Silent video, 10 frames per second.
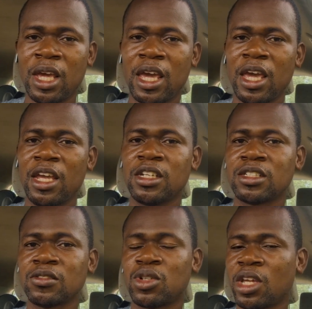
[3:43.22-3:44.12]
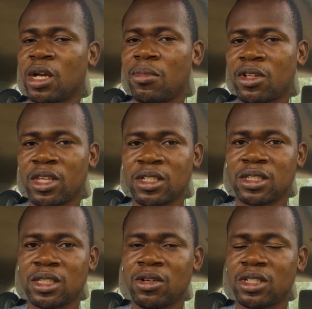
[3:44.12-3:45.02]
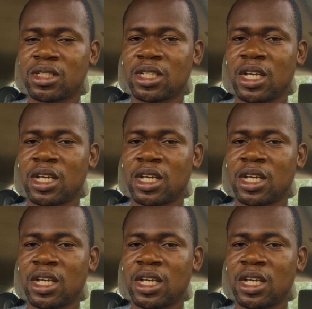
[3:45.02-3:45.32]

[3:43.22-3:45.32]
And talking about this, there was